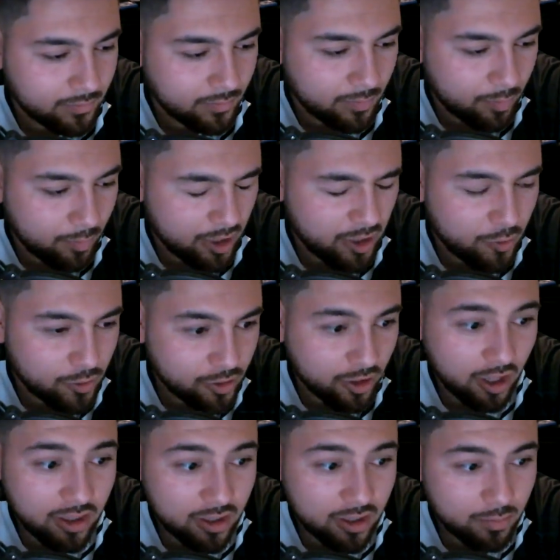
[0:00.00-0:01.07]
But you
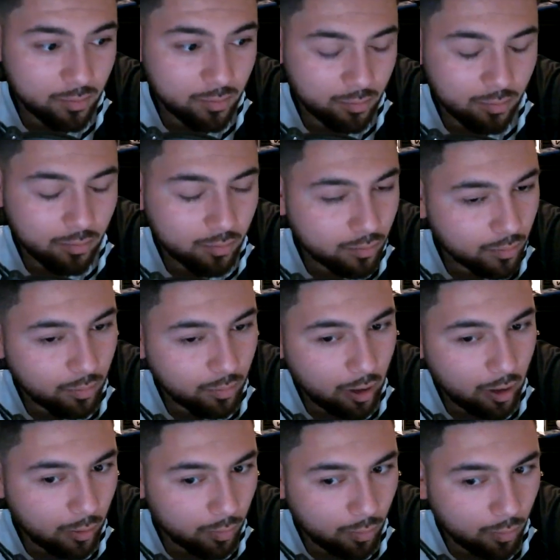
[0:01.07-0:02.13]
saw them
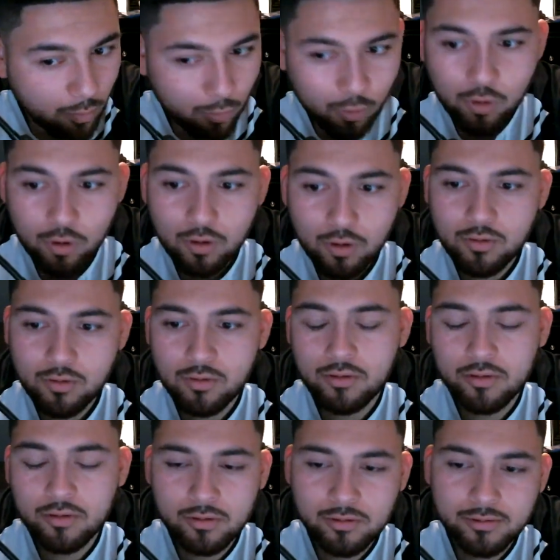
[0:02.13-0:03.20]
more
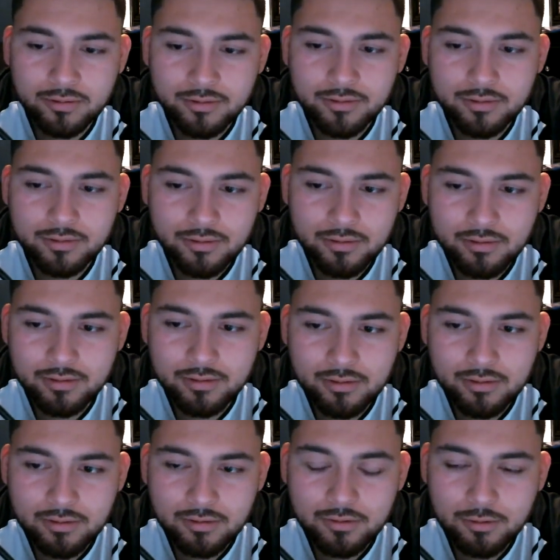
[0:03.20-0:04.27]

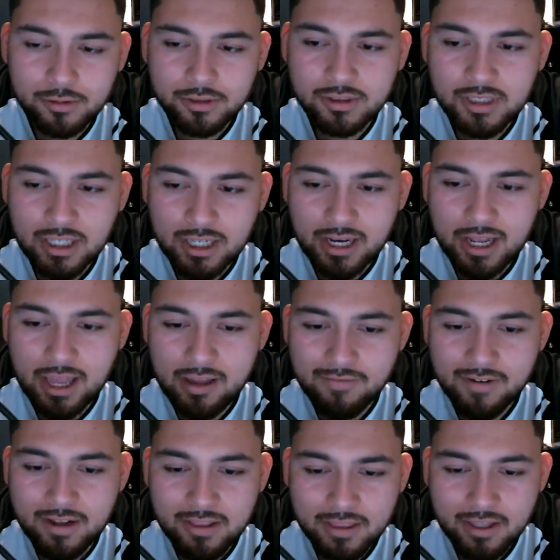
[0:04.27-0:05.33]
towards the second half,
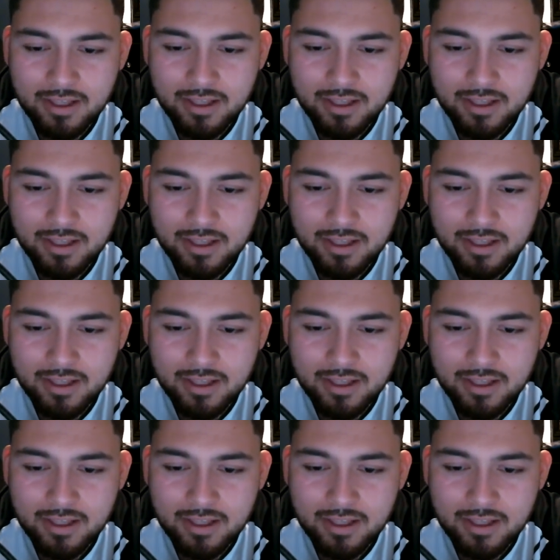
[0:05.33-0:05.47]
and I think it's